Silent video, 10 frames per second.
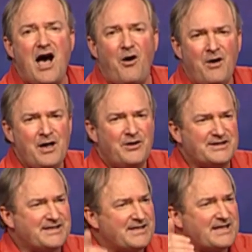This is
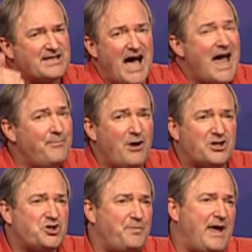a time not to
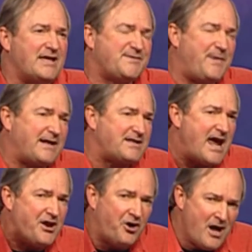be a
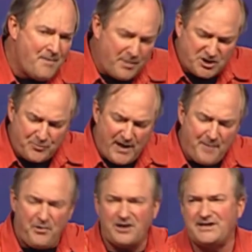spectator, but to be a
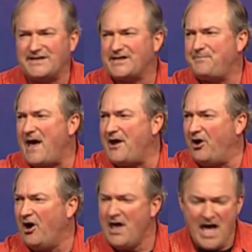participator.
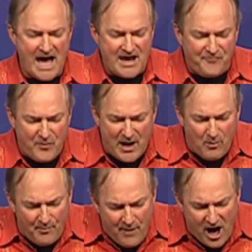And if we will
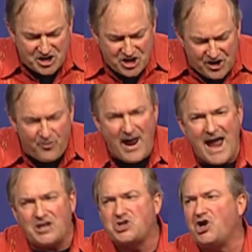march in rank,
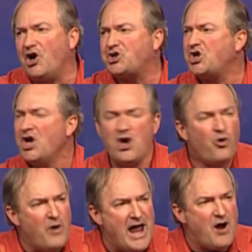church,
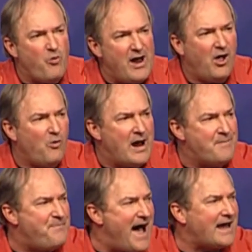we will win
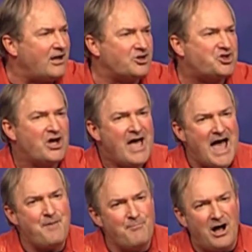battles, and
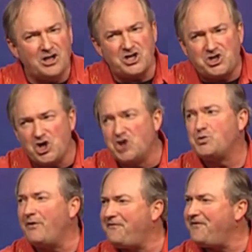multitudes will
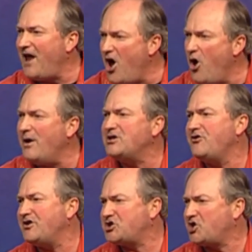flow into
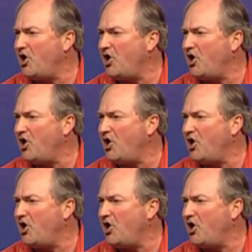this church,